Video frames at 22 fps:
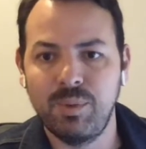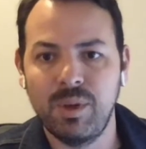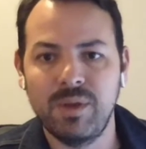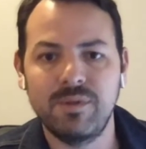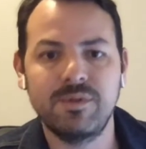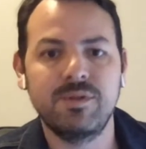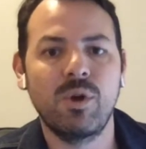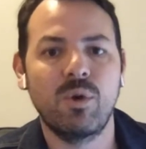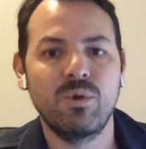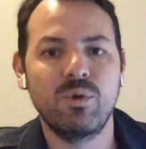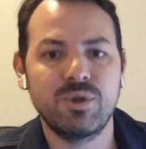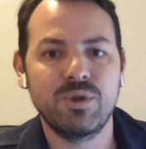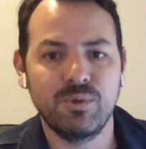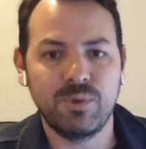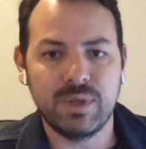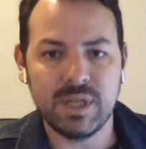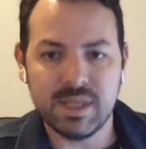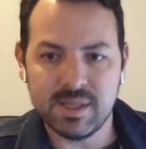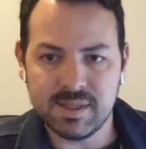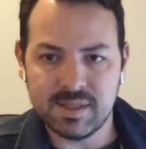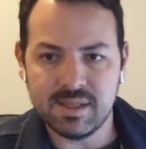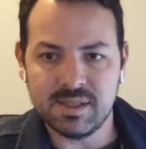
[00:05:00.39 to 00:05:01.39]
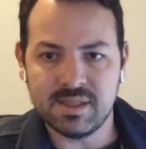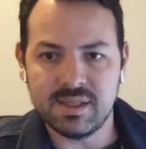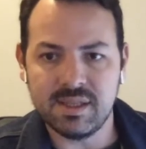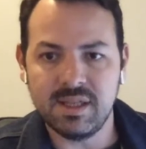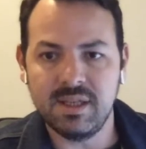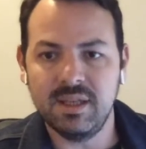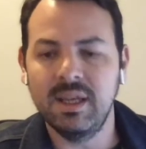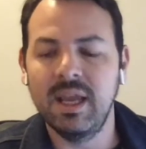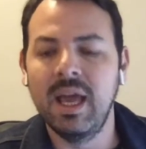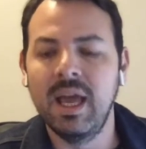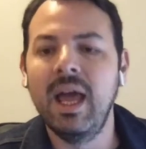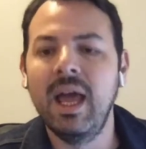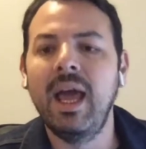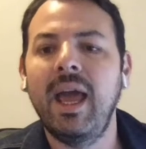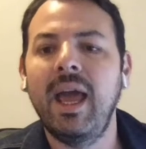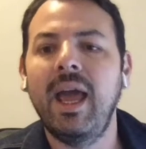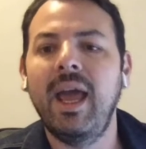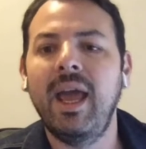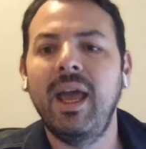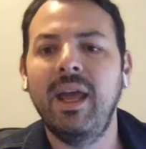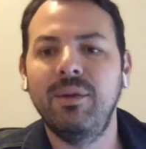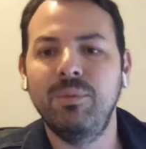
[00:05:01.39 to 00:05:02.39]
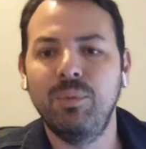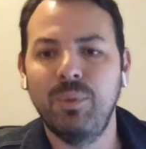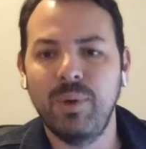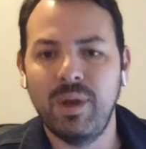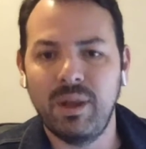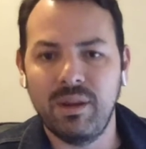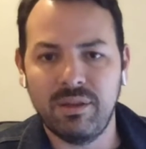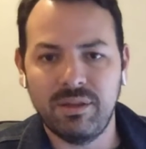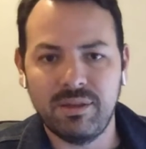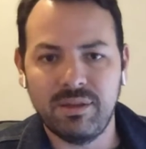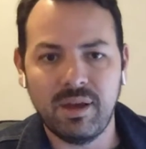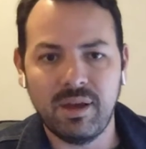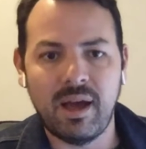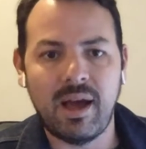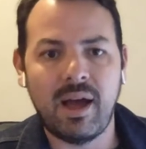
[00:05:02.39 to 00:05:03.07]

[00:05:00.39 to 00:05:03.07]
with social distancing and with